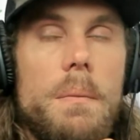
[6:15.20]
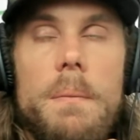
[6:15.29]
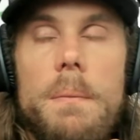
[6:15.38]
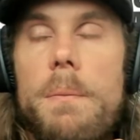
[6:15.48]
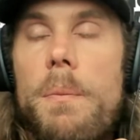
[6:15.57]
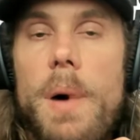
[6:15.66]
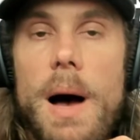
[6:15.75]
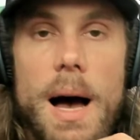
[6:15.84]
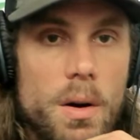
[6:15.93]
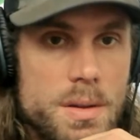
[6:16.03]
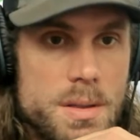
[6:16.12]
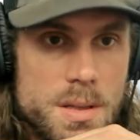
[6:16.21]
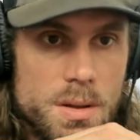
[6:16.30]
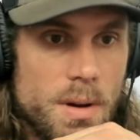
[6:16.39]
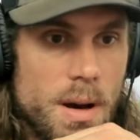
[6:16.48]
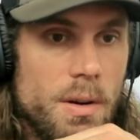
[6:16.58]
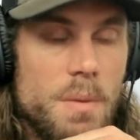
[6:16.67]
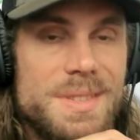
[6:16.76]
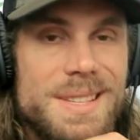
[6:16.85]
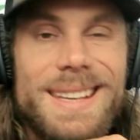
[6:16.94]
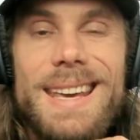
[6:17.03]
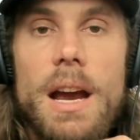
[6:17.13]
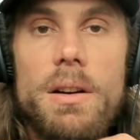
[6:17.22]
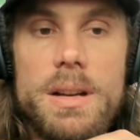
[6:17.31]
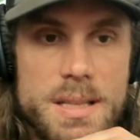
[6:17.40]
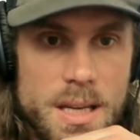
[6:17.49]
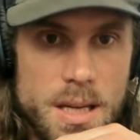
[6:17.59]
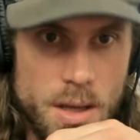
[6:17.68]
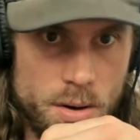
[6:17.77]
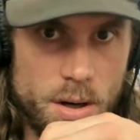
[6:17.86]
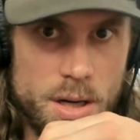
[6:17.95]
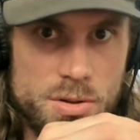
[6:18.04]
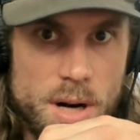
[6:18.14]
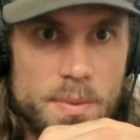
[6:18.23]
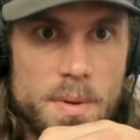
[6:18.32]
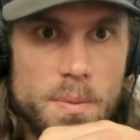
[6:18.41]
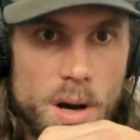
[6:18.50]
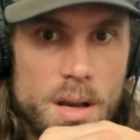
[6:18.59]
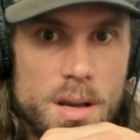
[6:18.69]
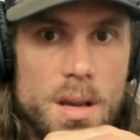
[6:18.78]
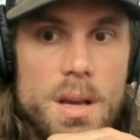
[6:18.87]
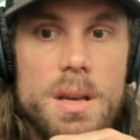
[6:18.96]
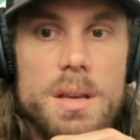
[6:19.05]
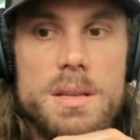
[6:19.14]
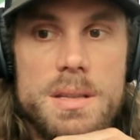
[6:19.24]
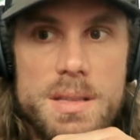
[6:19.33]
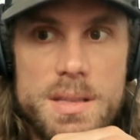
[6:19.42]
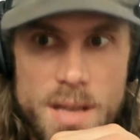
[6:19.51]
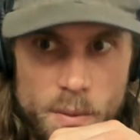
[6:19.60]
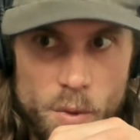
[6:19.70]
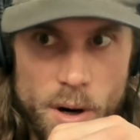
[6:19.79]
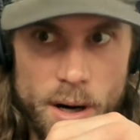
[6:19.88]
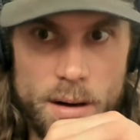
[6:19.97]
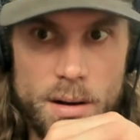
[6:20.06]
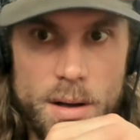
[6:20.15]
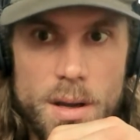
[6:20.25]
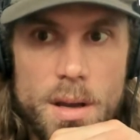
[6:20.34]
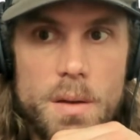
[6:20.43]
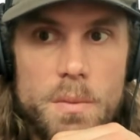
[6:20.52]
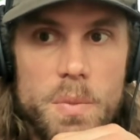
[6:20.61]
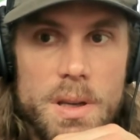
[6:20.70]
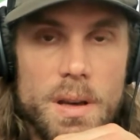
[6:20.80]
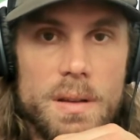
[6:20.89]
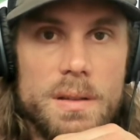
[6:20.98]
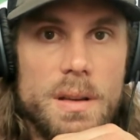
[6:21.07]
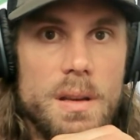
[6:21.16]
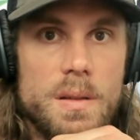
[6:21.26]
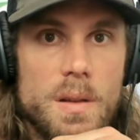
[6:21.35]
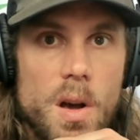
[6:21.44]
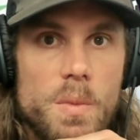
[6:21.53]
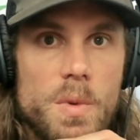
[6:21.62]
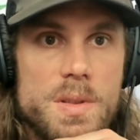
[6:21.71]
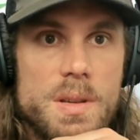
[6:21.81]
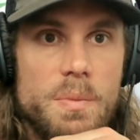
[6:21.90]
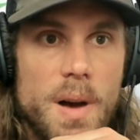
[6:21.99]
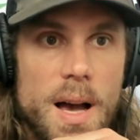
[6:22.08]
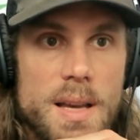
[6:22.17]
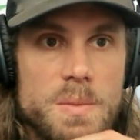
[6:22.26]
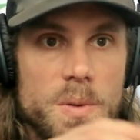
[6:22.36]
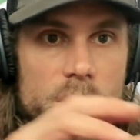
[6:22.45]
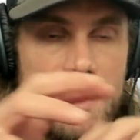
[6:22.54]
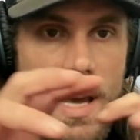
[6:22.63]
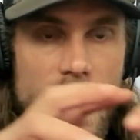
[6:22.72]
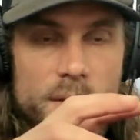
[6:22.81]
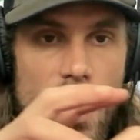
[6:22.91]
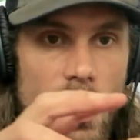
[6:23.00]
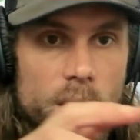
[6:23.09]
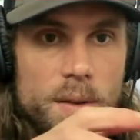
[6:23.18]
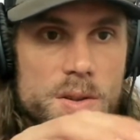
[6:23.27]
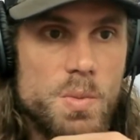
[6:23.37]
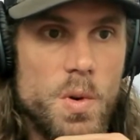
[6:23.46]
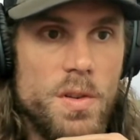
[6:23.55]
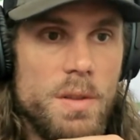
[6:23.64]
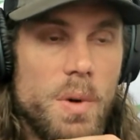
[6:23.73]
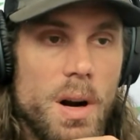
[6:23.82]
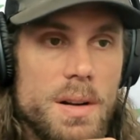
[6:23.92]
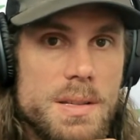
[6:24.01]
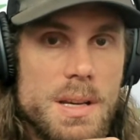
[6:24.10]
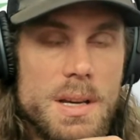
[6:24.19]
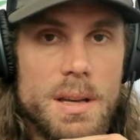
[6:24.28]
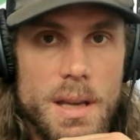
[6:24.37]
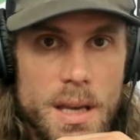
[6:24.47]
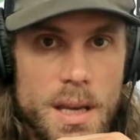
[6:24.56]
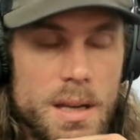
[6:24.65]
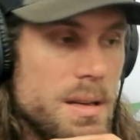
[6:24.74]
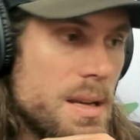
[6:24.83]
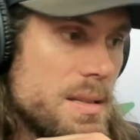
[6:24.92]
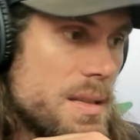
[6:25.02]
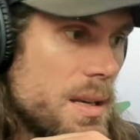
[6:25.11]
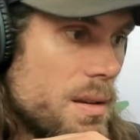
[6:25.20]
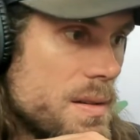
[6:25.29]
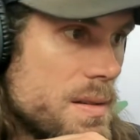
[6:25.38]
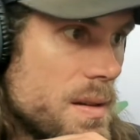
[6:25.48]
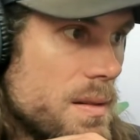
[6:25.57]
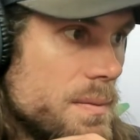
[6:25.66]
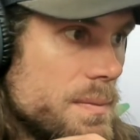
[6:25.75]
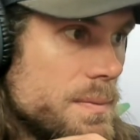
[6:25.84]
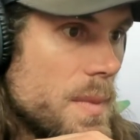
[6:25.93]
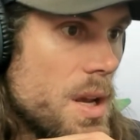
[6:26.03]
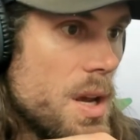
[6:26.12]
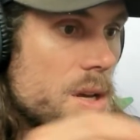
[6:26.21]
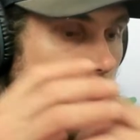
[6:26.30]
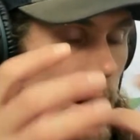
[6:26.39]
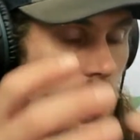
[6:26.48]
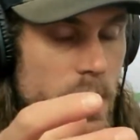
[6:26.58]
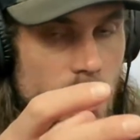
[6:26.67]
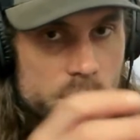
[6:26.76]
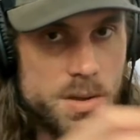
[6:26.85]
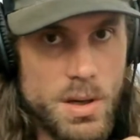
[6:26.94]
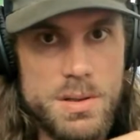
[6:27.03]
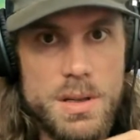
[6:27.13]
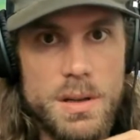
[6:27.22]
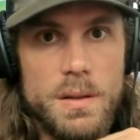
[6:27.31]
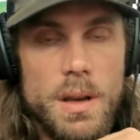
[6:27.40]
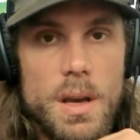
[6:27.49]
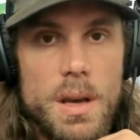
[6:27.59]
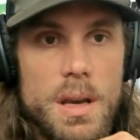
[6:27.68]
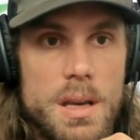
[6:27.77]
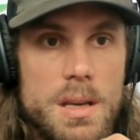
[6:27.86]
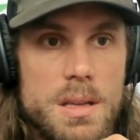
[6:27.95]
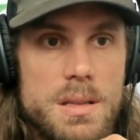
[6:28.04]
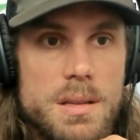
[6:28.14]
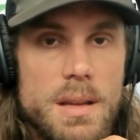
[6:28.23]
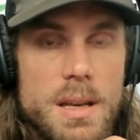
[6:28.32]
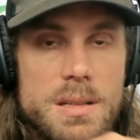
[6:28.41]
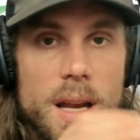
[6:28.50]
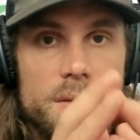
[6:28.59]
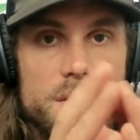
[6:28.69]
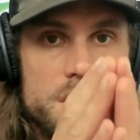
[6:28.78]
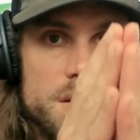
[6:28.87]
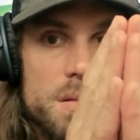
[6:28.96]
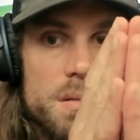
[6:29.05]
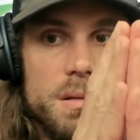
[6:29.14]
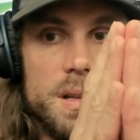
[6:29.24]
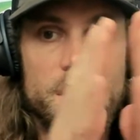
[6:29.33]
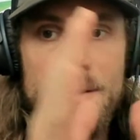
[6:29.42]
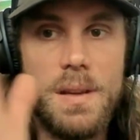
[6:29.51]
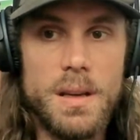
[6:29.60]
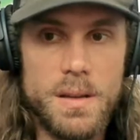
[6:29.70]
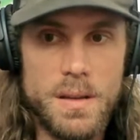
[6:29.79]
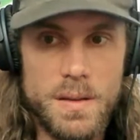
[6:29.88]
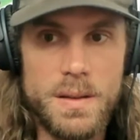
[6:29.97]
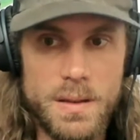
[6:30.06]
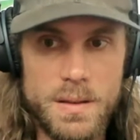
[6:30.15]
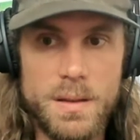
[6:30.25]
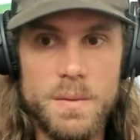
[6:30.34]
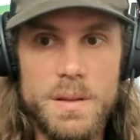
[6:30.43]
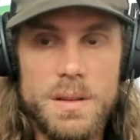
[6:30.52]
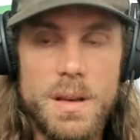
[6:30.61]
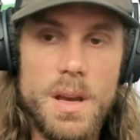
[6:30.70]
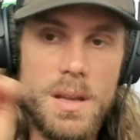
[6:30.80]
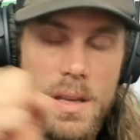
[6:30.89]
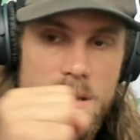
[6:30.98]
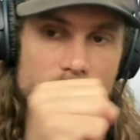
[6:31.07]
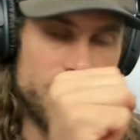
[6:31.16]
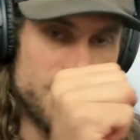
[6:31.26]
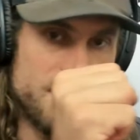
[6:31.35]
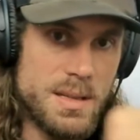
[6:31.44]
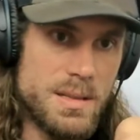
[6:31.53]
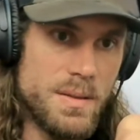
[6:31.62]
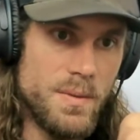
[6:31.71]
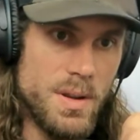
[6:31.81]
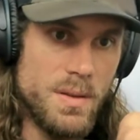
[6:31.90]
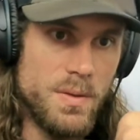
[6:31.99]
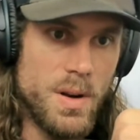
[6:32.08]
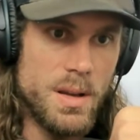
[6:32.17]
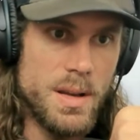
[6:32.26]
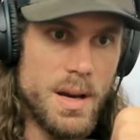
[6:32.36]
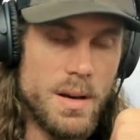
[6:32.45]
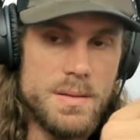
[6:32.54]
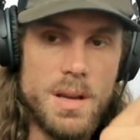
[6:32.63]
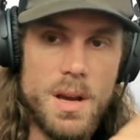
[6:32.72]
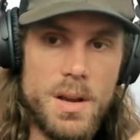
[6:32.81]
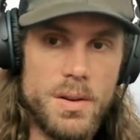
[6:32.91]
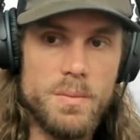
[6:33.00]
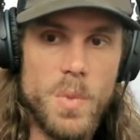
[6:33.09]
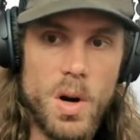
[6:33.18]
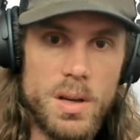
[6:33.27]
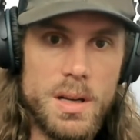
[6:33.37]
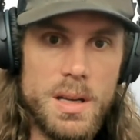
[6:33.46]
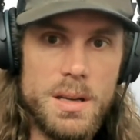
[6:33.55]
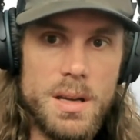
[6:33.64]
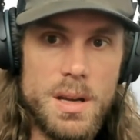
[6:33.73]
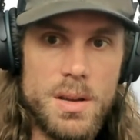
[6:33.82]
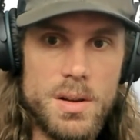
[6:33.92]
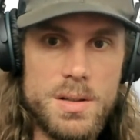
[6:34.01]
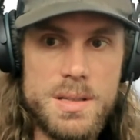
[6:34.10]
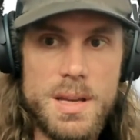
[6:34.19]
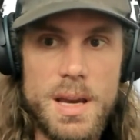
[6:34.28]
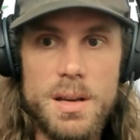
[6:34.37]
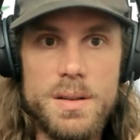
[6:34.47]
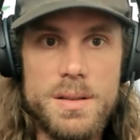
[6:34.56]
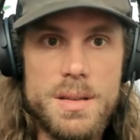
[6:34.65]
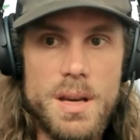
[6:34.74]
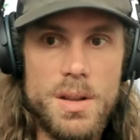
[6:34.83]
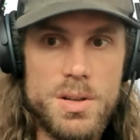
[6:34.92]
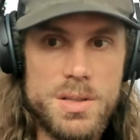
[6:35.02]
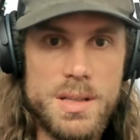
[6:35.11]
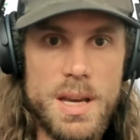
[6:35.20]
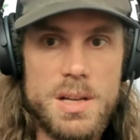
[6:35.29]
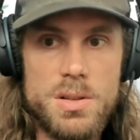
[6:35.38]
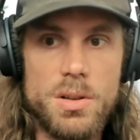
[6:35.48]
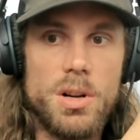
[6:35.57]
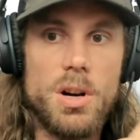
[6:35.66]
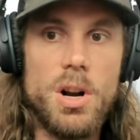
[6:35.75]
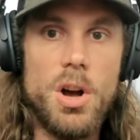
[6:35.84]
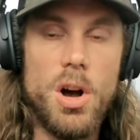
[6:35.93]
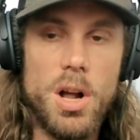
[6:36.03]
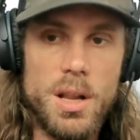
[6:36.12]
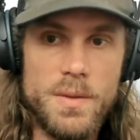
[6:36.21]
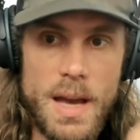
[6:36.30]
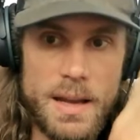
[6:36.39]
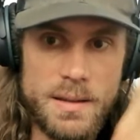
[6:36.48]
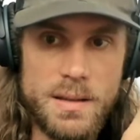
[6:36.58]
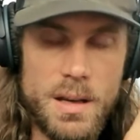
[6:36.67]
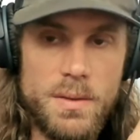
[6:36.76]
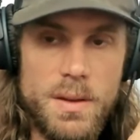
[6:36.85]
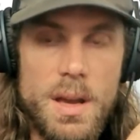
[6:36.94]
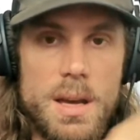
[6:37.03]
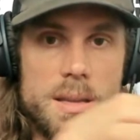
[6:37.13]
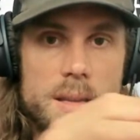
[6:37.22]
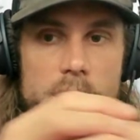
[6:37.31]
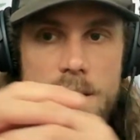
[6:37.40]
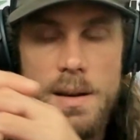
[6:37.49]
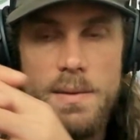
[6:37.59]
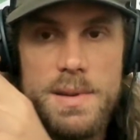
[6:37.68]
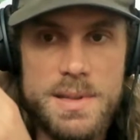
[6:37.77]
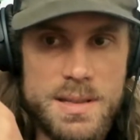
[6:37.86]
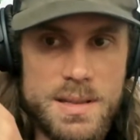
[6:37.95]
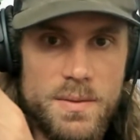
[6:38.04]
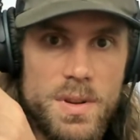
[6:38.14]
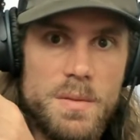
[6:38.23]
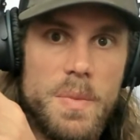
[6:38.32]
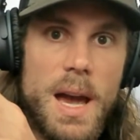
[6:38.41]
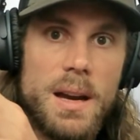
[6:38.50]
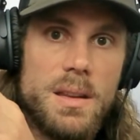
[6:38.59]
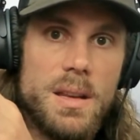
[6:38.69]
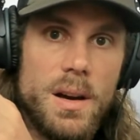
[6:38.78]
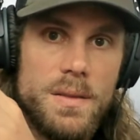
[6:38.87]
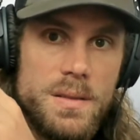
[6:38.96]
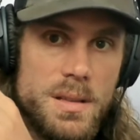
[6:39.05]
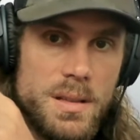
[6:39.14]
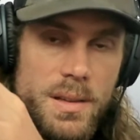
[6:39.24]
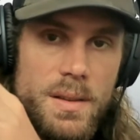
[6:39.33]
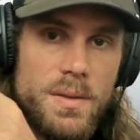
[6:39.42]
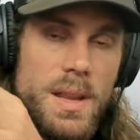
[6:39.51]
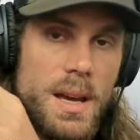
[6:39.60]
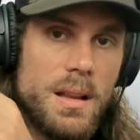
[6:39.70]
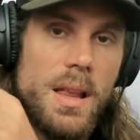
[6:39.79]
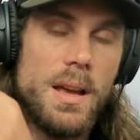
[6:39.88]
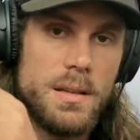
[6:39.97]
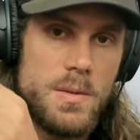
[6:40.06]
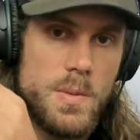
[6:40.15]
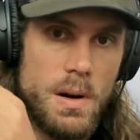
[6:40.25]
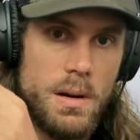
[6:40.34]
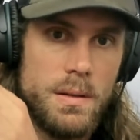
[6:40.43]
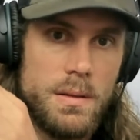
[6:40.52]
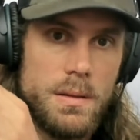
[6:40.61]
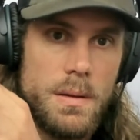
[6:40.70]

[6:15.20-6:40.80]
bound to, I would almost guarantee you're going to drop the ball somewhere because it's almost impossible to have all those moving parts in a singular system. So how we coach coaches is they should have two distinct systems. They should have a system for their front of the house, their marketing, their sales, their scheduler, all of that stuff. And then they should have the system for the back of the house to deliver that client experience.